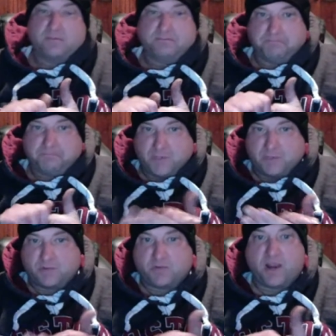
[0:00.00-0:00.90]

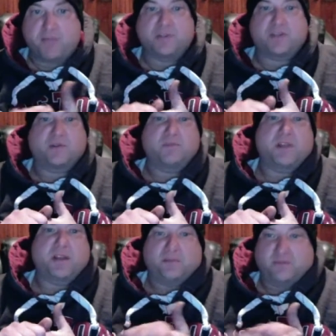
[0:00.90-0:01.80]
subscribers. So
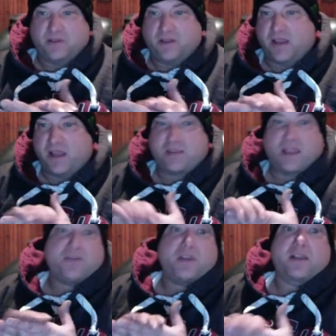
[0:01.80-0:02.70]
yeah,
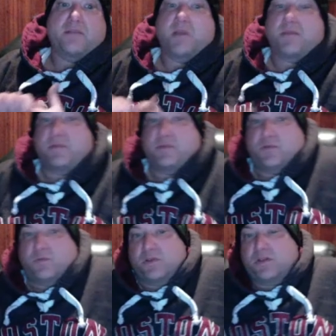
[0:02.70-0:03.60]
I thought you could maybe
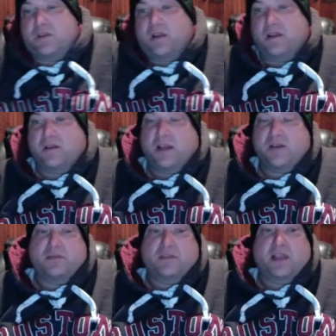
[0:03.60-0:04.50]
do it
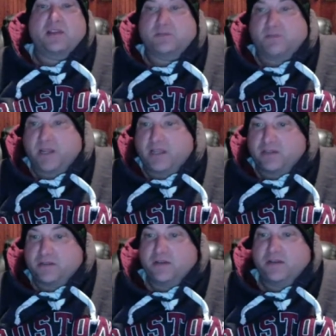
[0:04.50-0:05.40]
100,000, but I
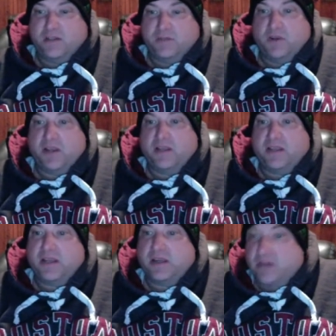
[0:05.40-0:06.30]
guess he's right. You
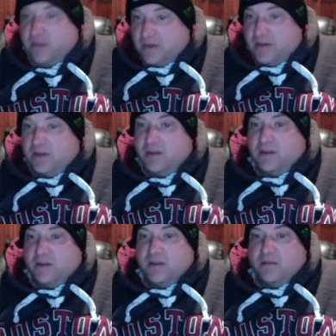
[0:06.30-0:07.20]
can't.
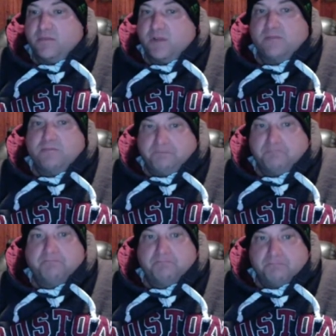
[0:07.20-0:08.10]
But
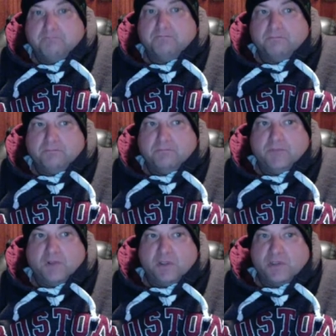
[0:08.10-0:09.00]

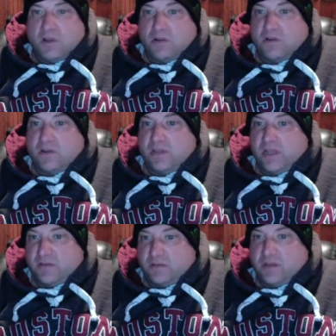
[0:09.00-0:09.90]
no, it's all good.
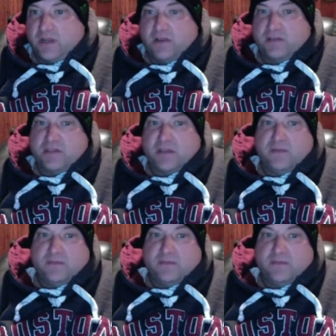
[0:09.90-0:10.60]
Thanks for looking out, Steve.